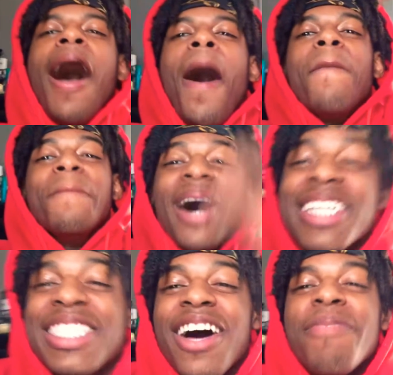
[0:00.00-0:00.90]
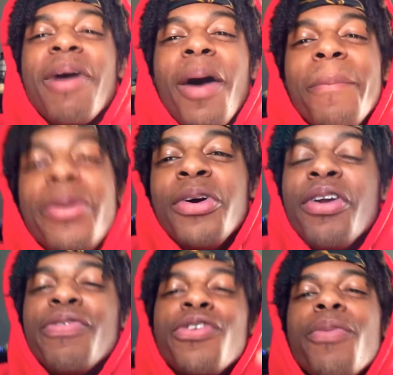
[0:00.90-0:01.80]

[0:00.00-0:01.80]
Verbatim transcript: Much love, my beautiful,